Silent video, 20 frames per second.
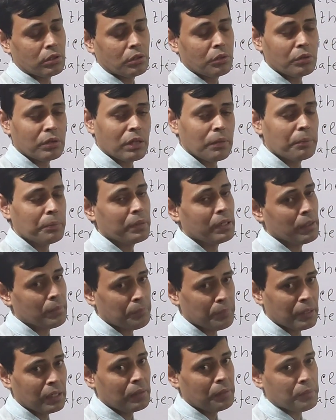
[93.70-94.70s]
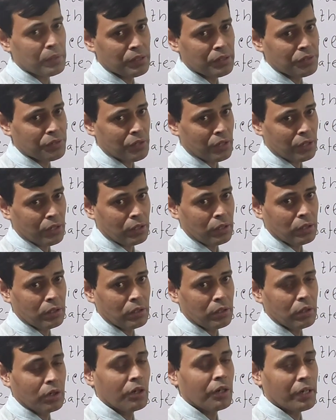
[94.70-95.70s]
could have been a big mistake
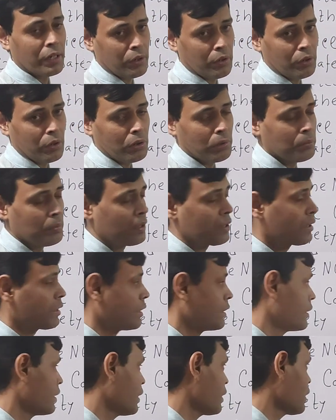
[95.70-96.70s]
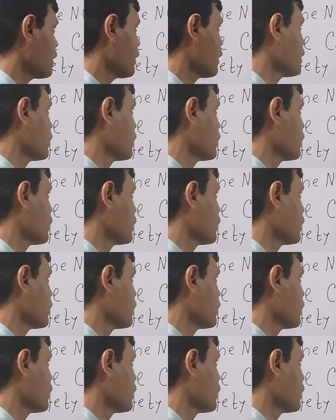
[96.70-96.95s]
or error. But here,